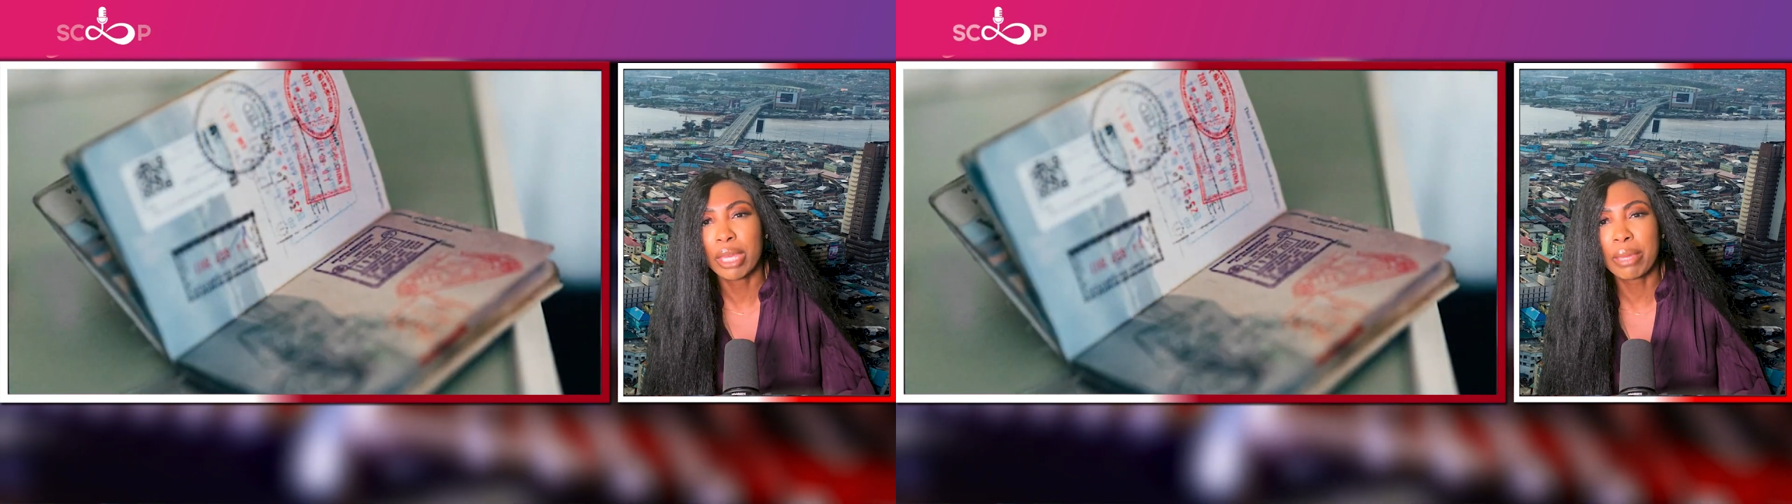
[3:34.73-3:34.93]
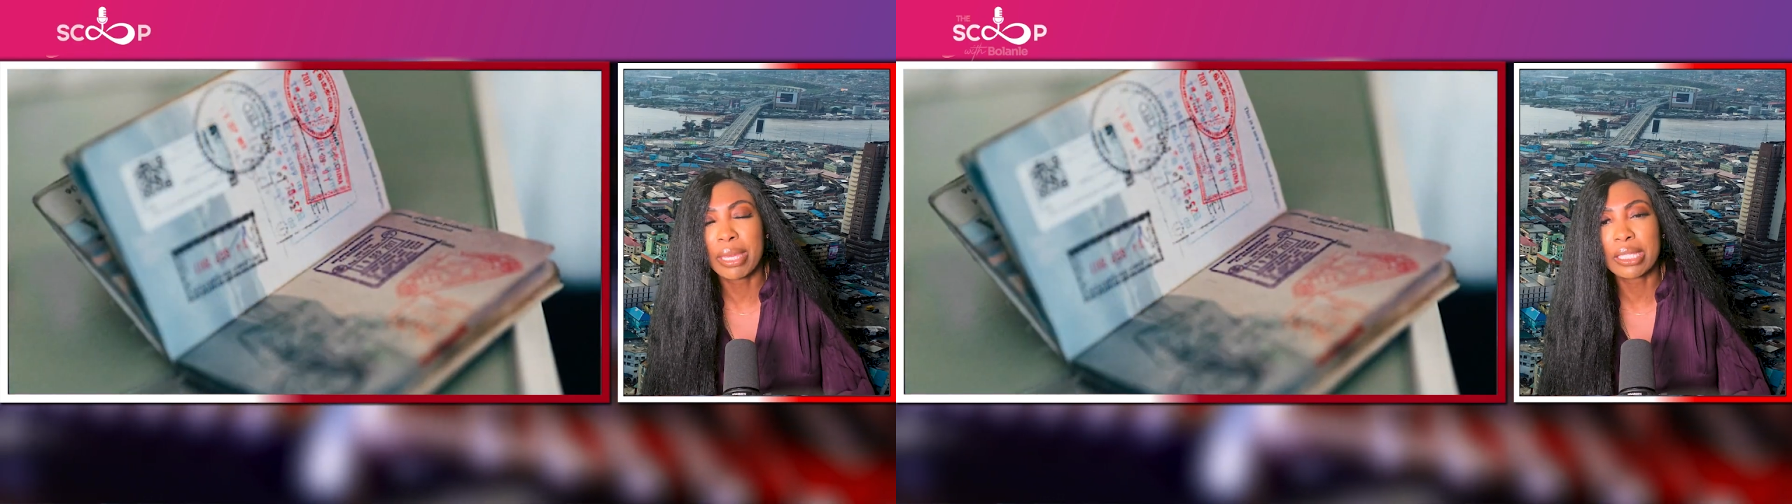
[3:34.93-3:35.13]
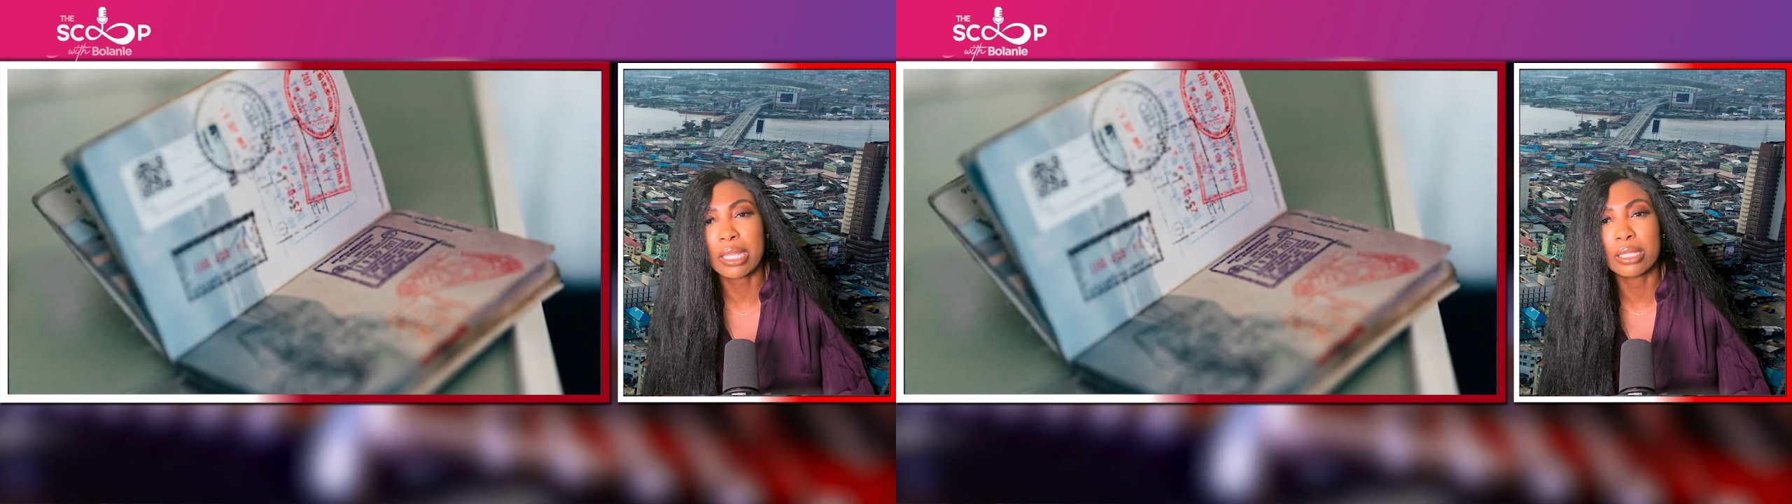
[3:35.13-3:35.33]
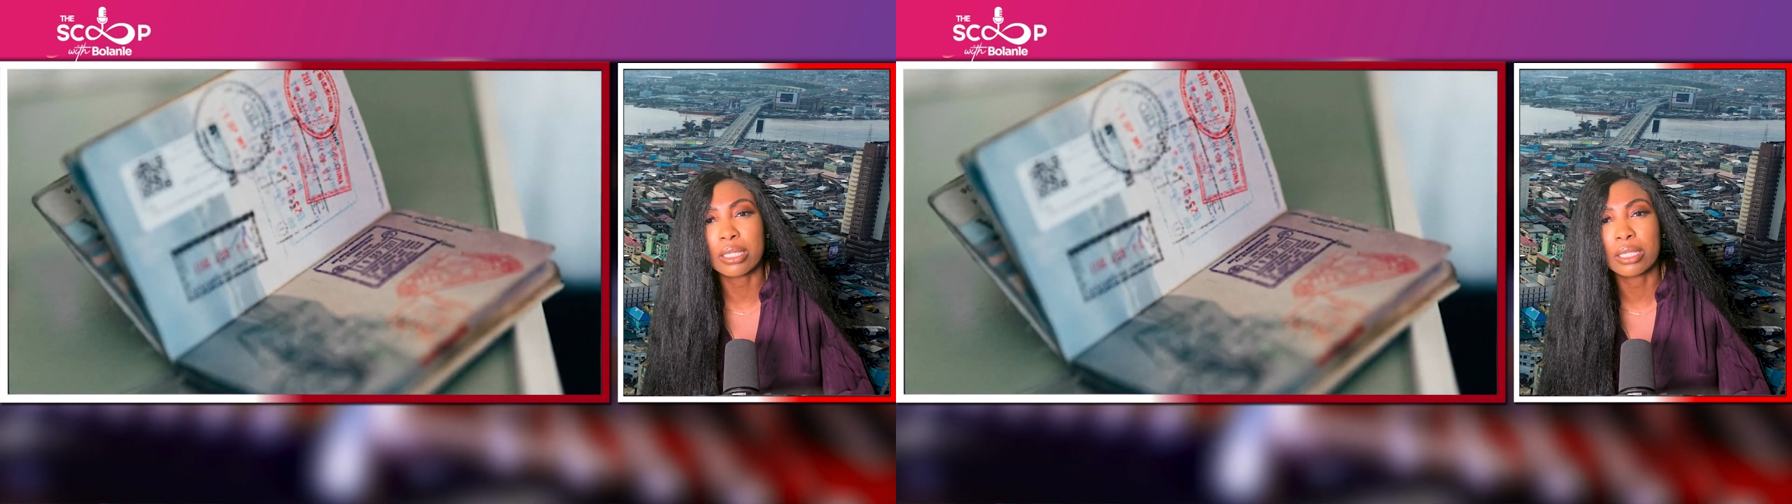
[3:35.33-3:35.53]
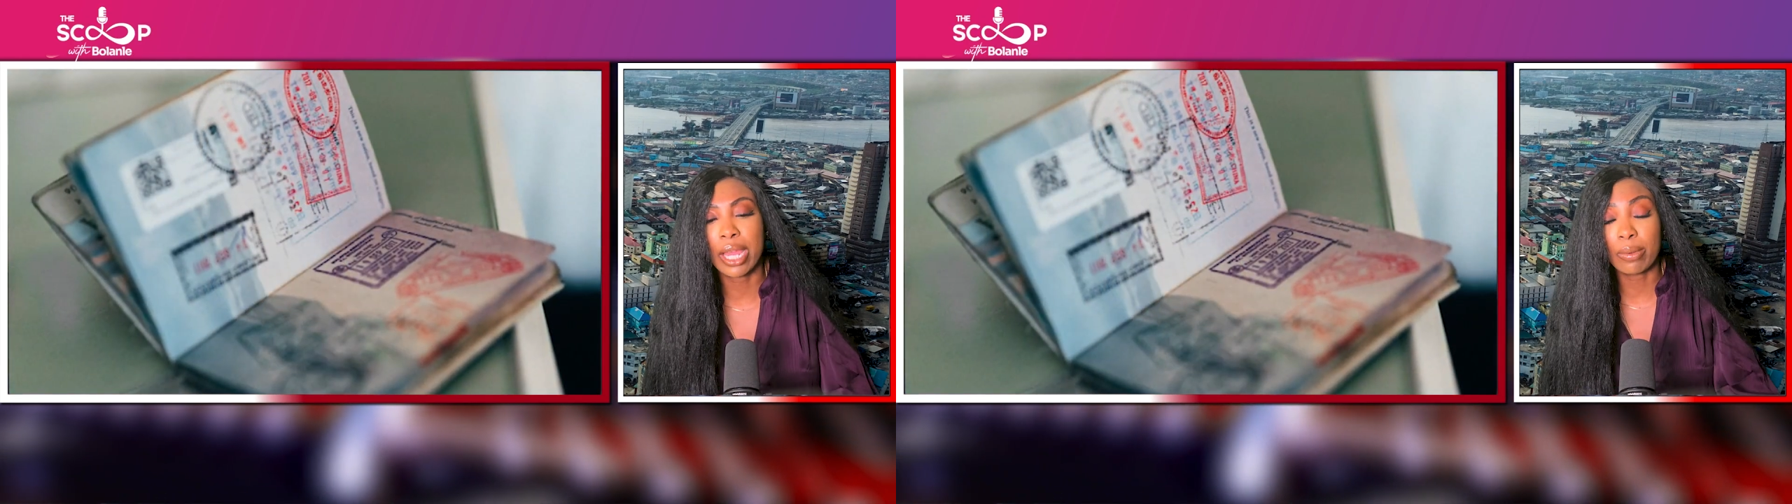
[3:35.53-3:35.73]
Make it make
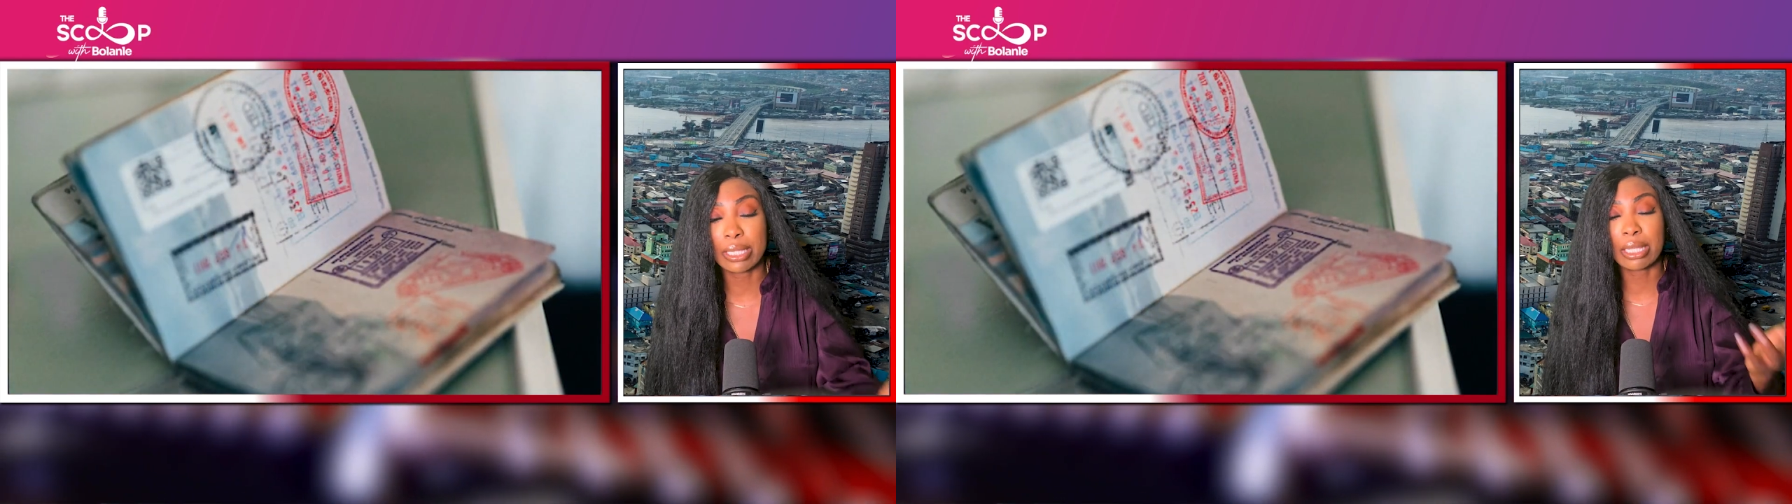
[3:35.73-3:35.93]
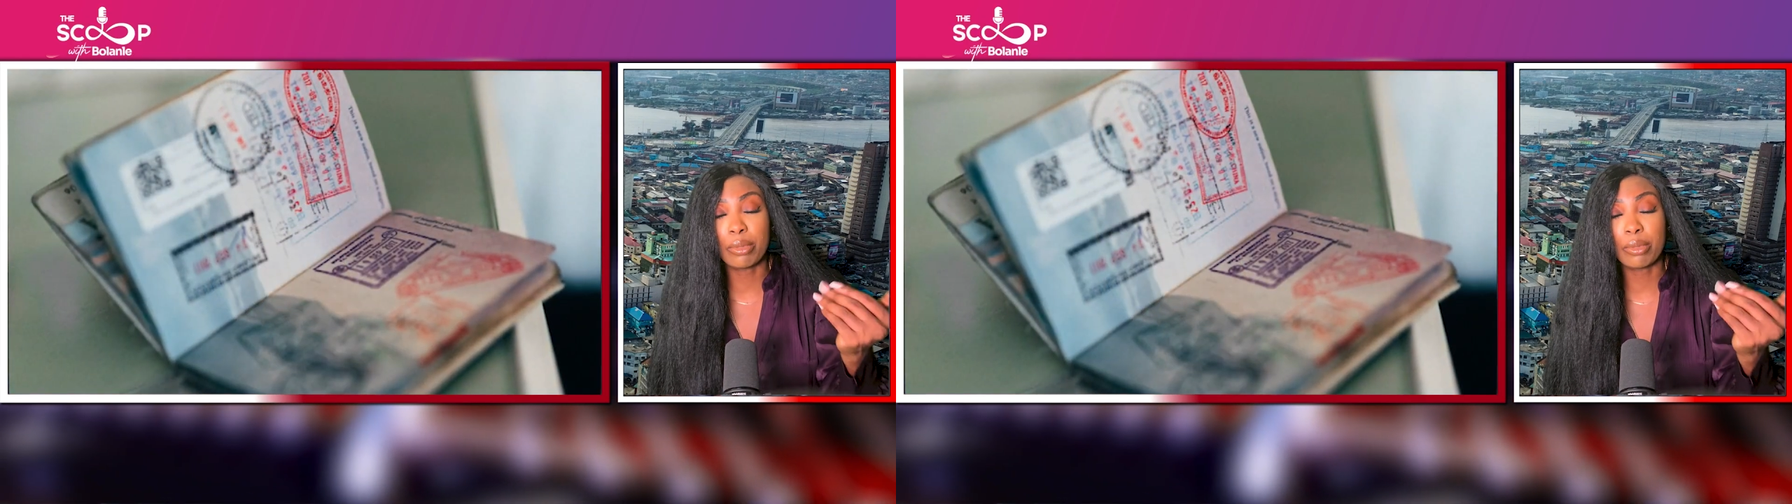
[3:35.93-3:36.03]
sense. Anyways,